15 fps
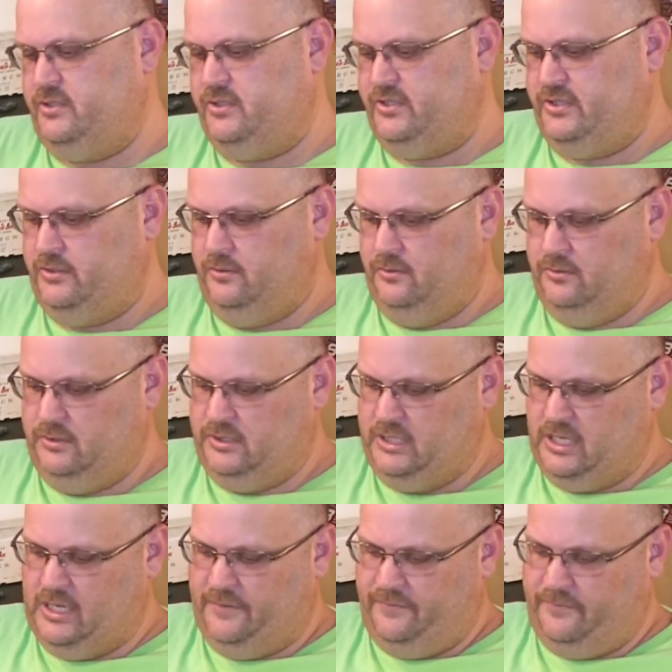tough
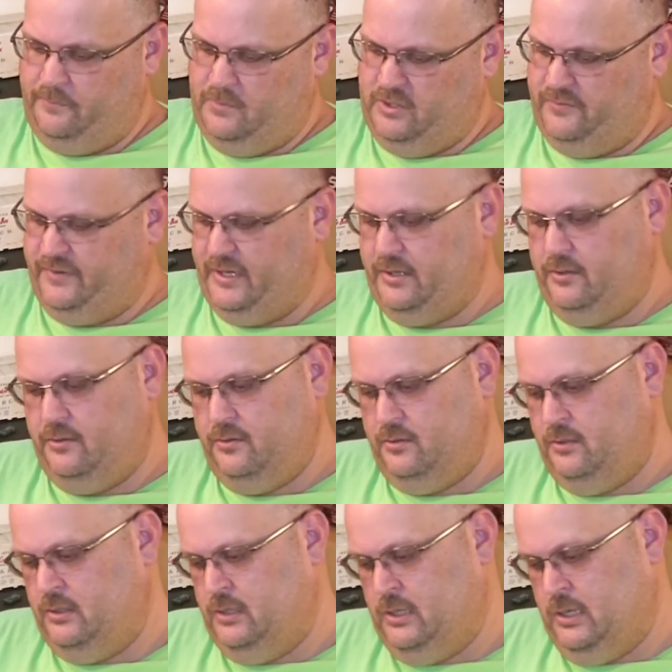moving.
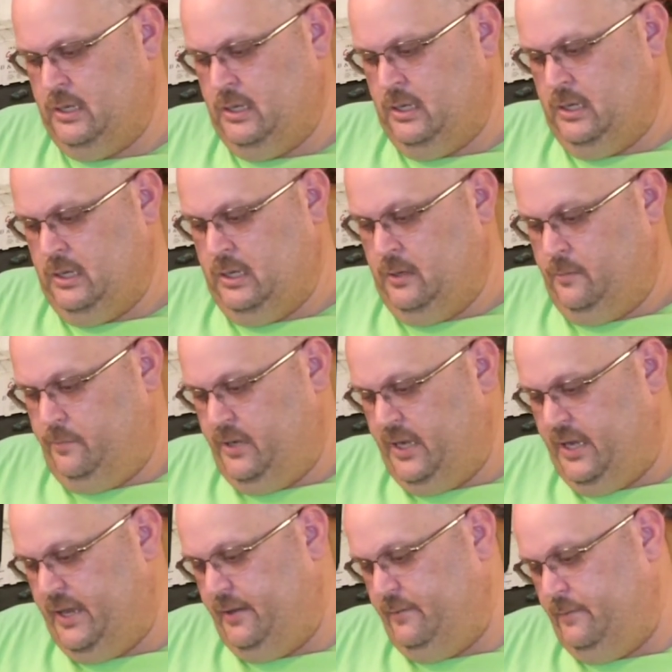But,
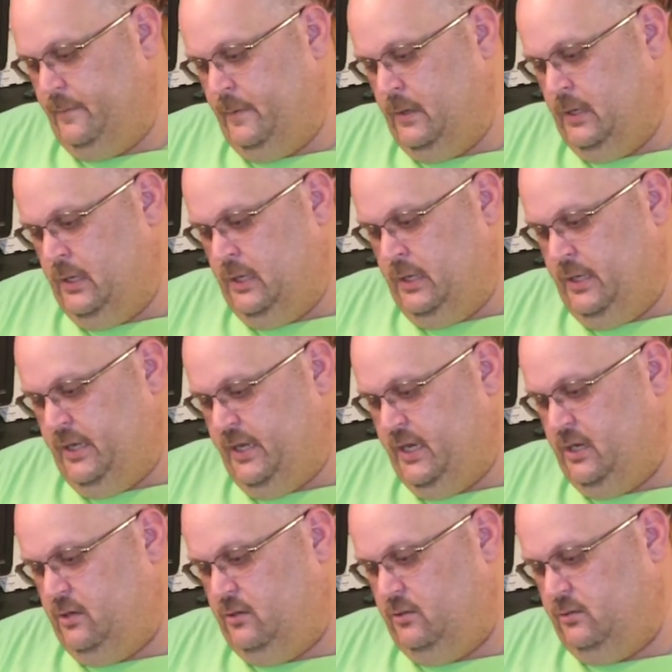you know,
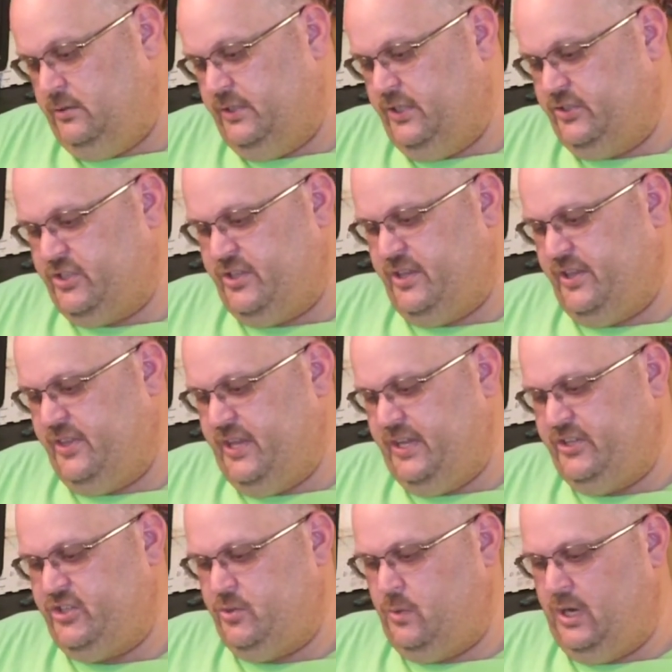those are the things you want to
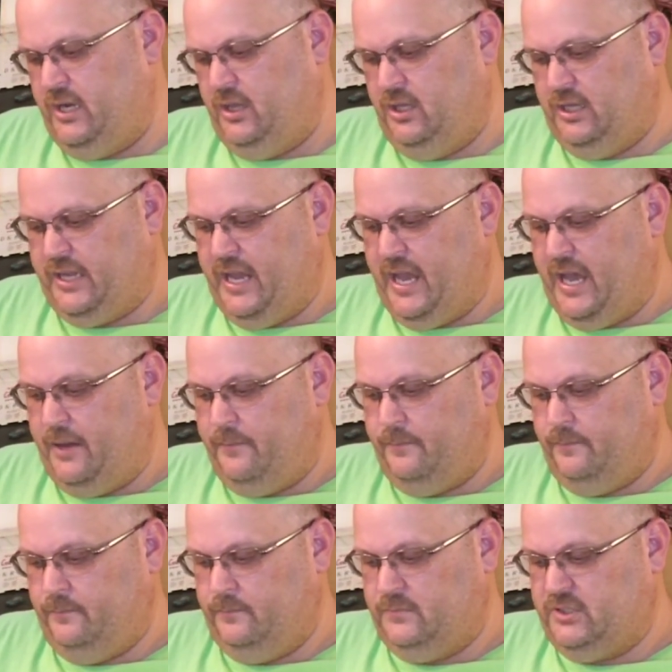look at to
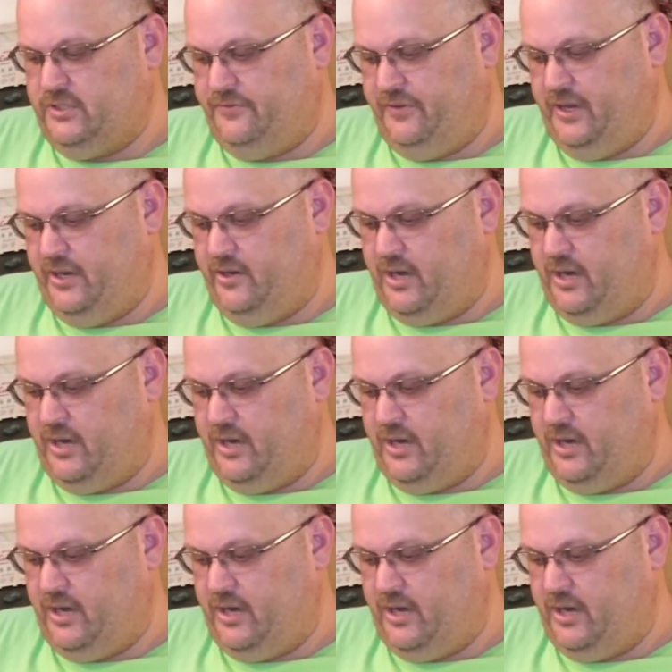figure out